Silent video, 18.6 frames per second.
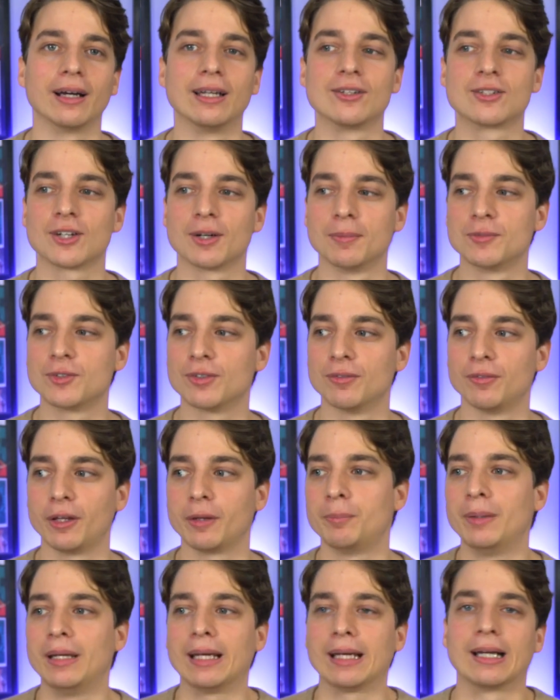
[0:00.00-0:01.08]
in terms of
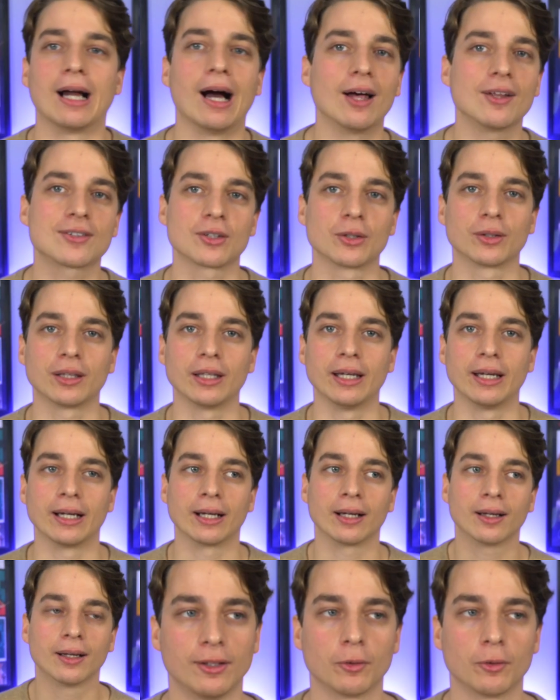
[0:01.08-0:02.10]
like being an Oscar thing.